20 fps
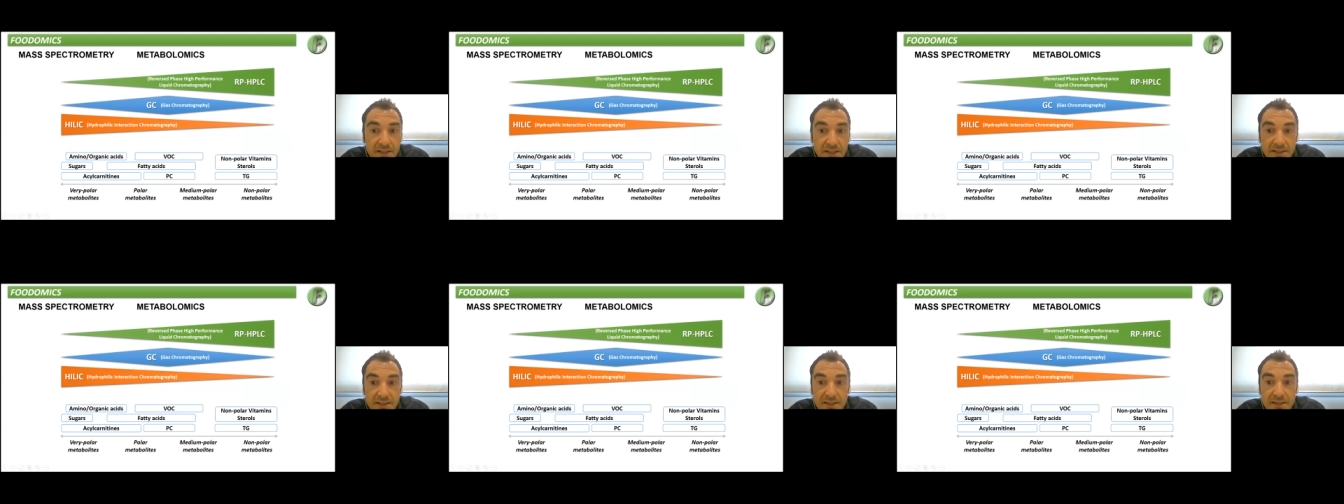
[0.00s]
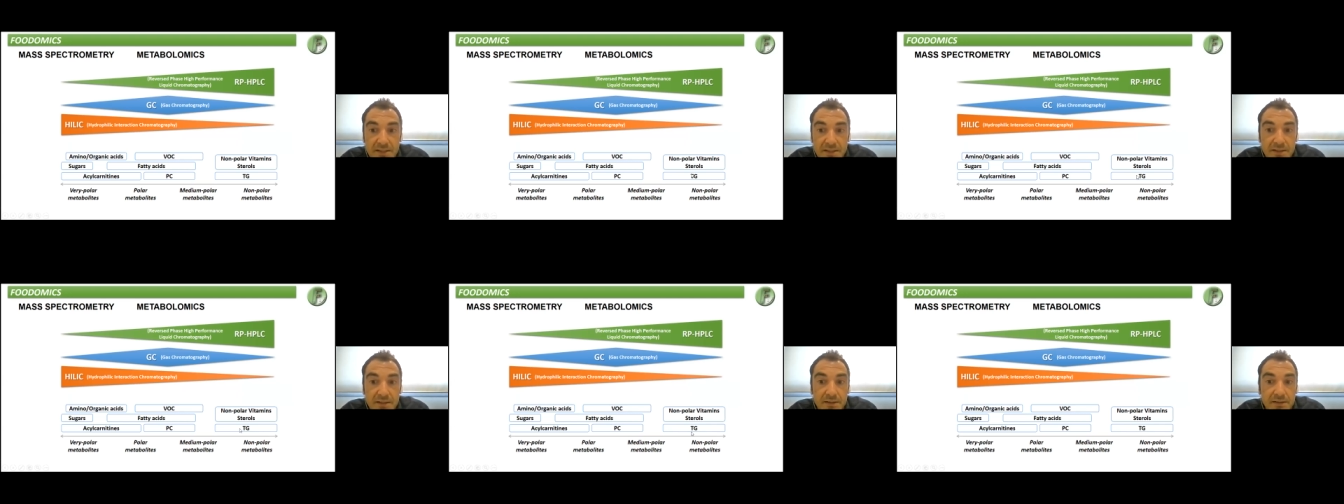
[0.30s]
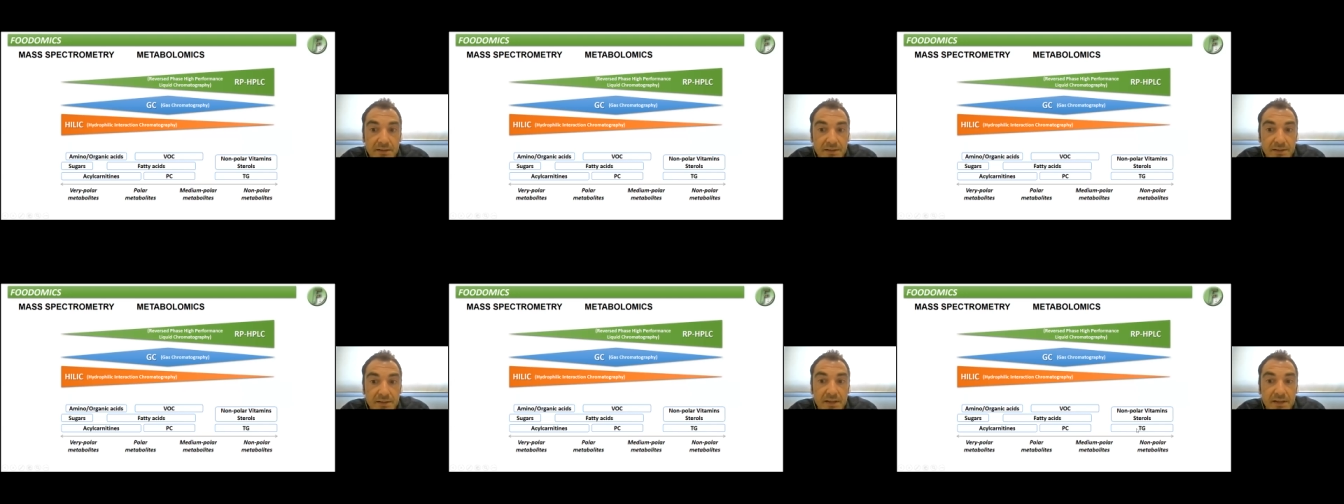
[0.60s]
such as
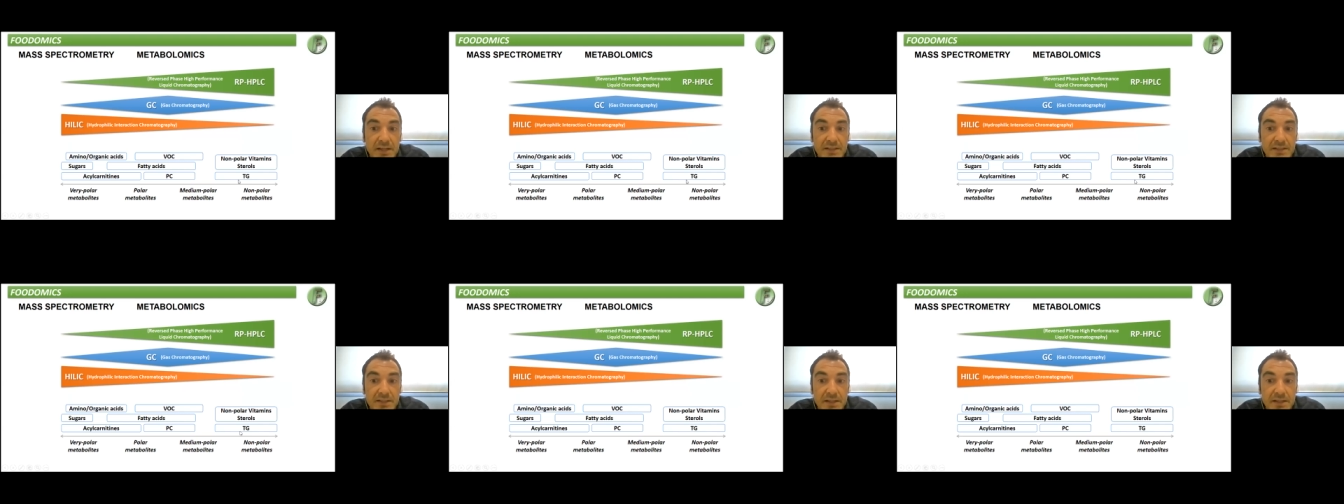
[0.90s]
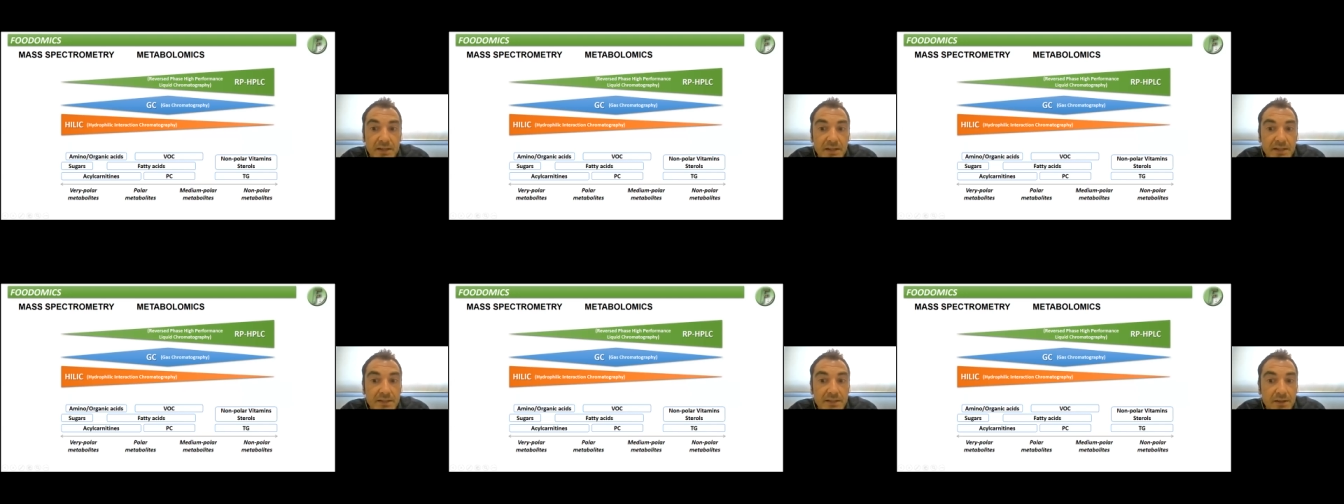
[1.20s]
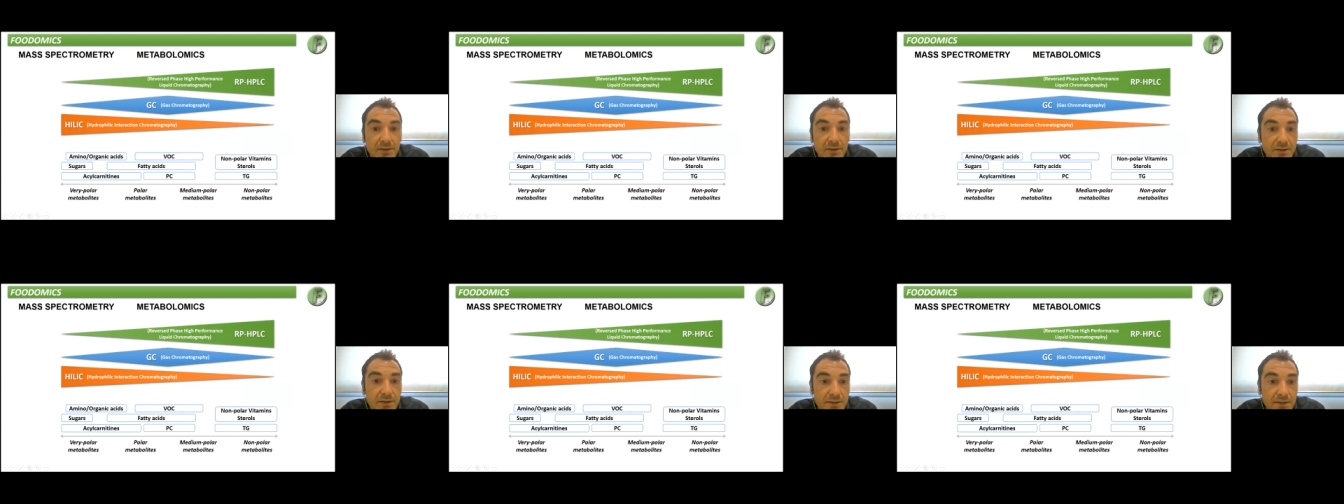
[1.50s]

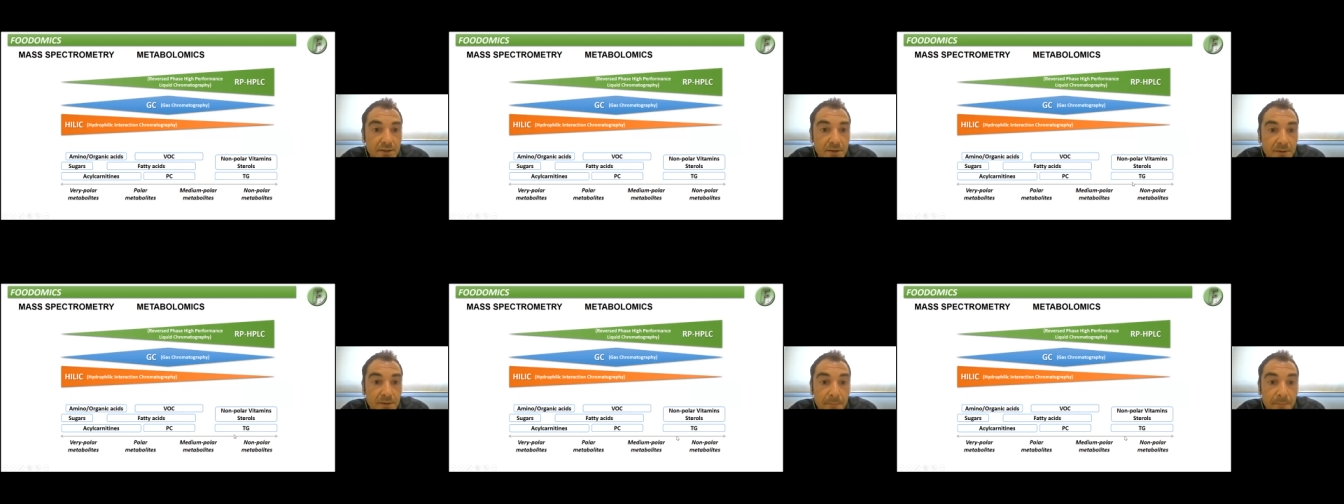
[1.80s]
triacylglycerols.